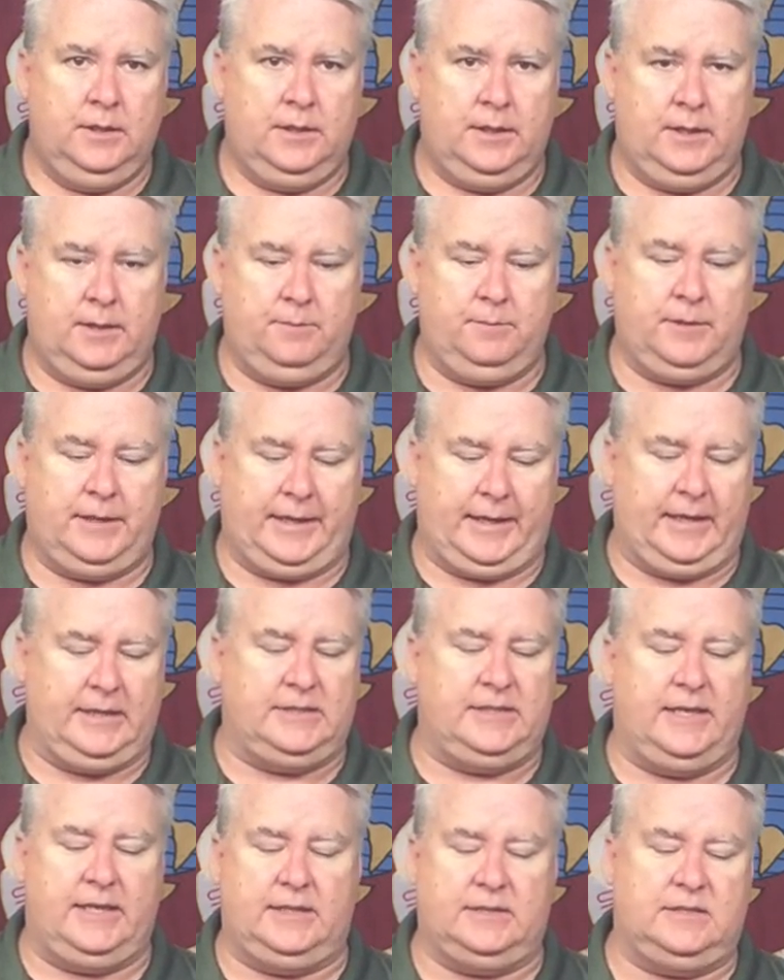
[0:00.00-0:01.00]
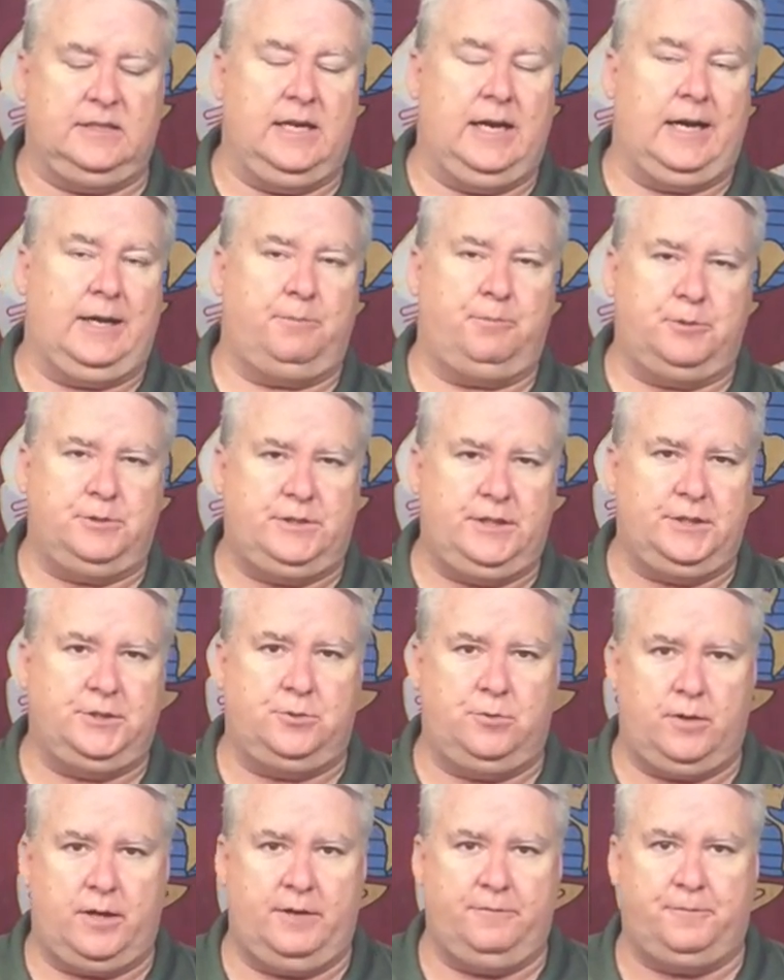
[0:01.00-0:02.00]
Like I said, it's not a
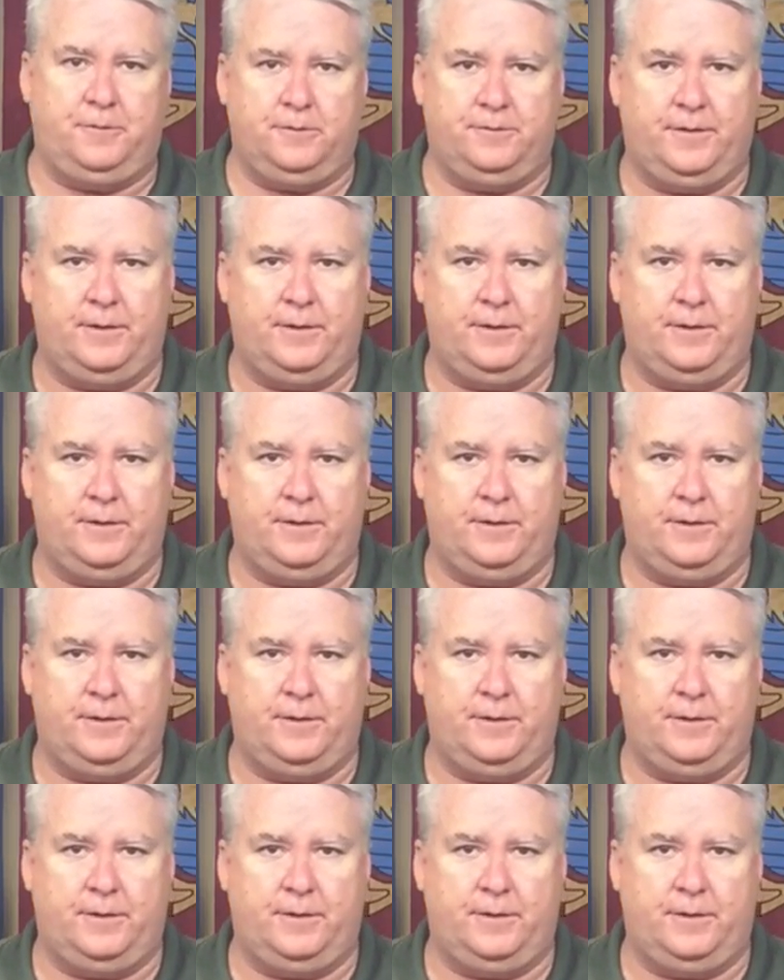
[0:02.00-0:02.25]
precision rifle.